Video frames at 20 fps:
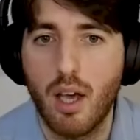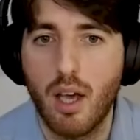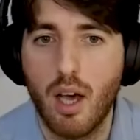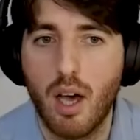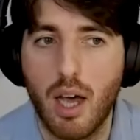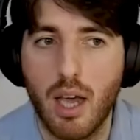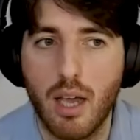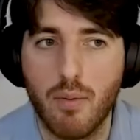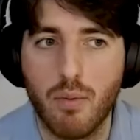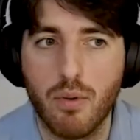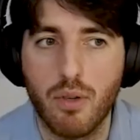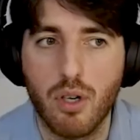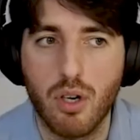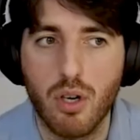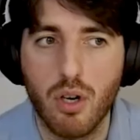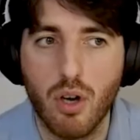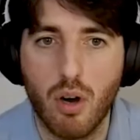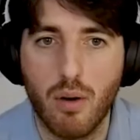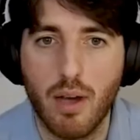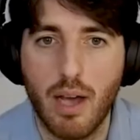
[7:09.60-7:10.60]
I would
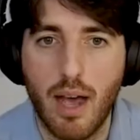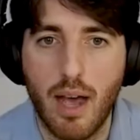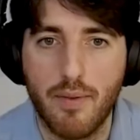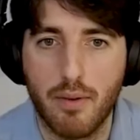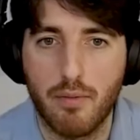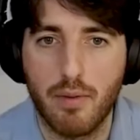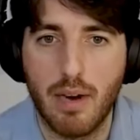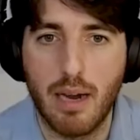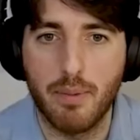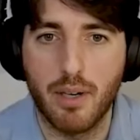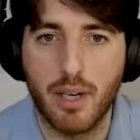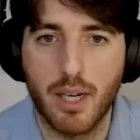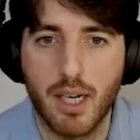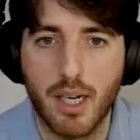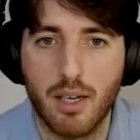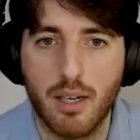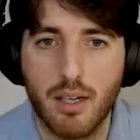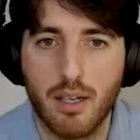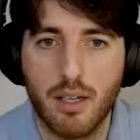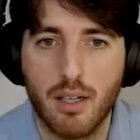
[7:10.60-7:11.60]
not have a rabbi
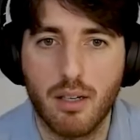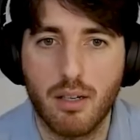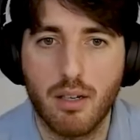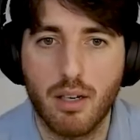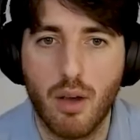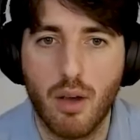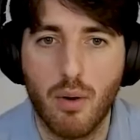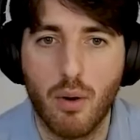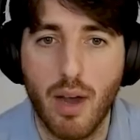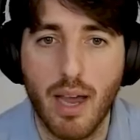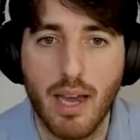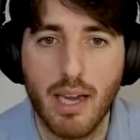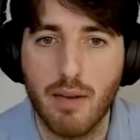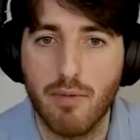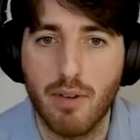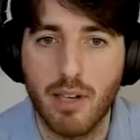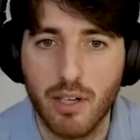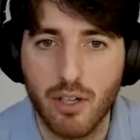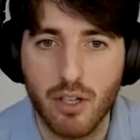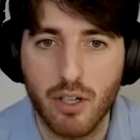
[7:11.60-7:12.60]
go, or any
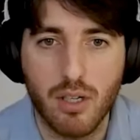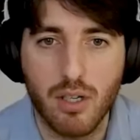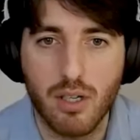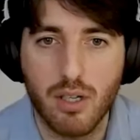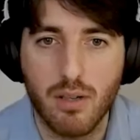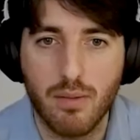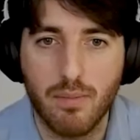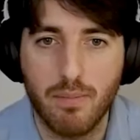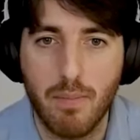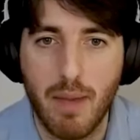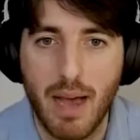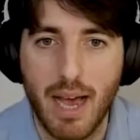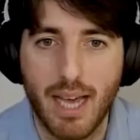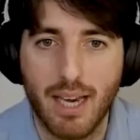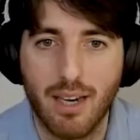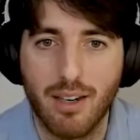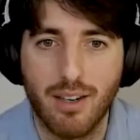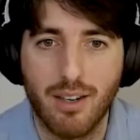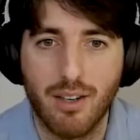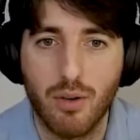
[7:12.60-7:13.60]
religious
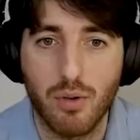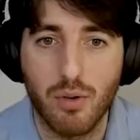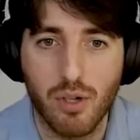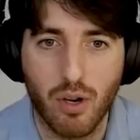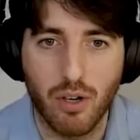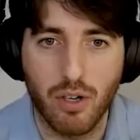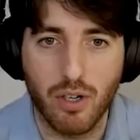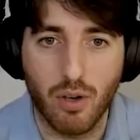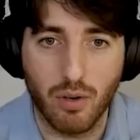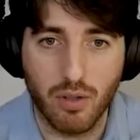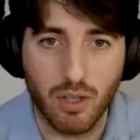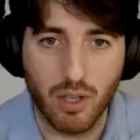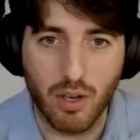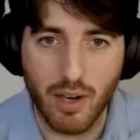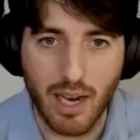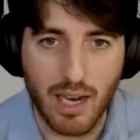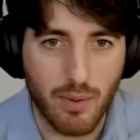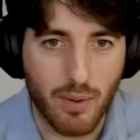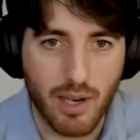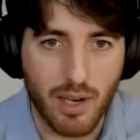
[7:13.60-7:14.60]
man who's not a doctor, going
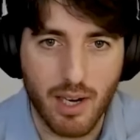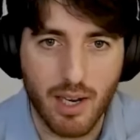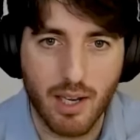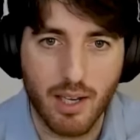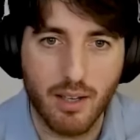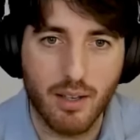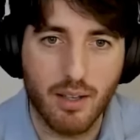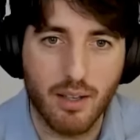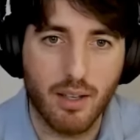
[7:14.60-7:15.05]
anywhere near